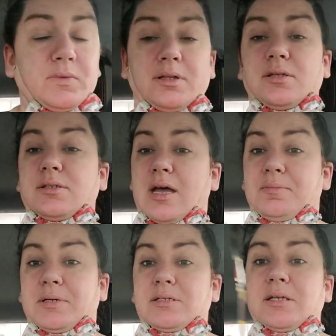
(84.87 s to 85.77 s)
and this
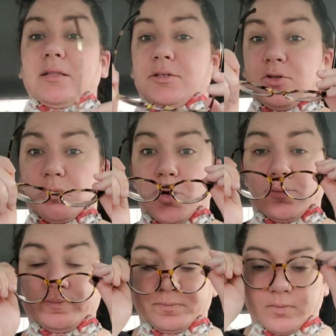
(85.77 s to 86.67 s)
top, but it's slightly too
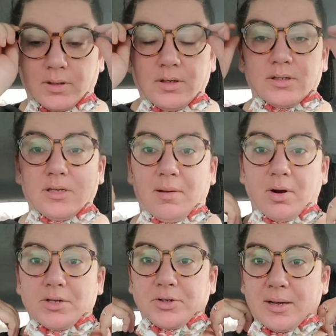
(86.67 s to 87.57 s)
small. And you can see my
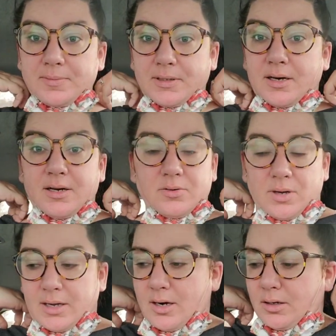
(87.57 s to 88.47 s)
bra straps, and I
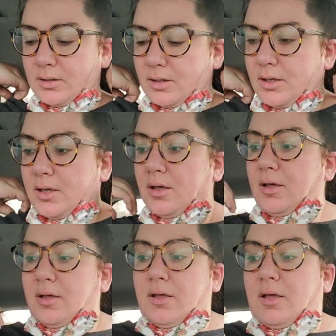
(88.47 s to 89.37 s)
don't care.
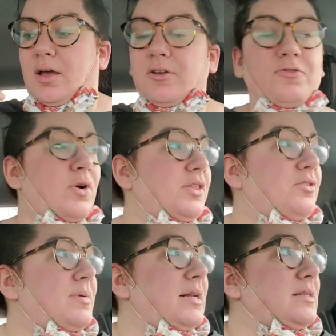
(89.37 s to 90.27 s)
I have
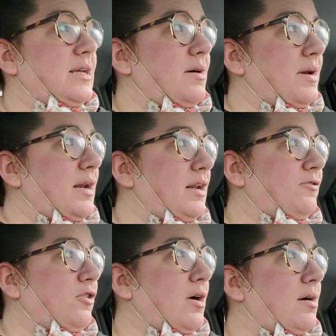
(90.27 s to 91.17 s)
43 minutes to get what I need
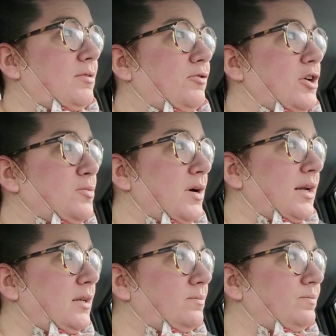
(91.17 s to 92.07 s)
from the Fresh
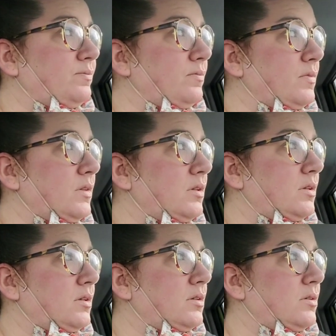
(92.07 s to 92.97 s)
Market,
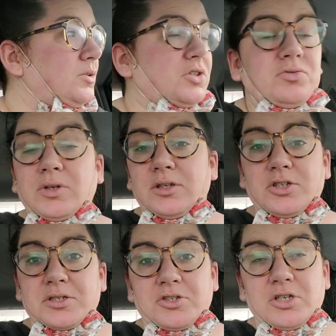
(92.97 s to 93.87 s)
which is really
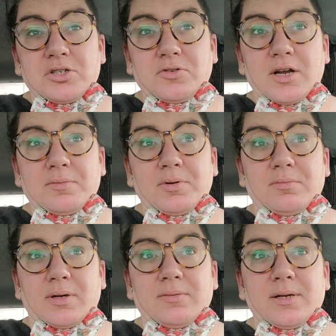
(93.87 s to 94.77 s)
just a cheese rind to put
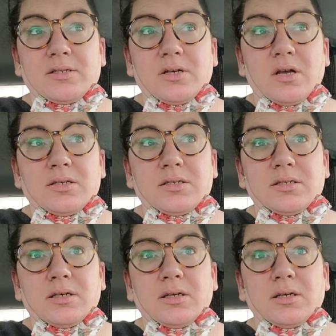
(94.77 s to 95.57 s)
in my tomato sauce,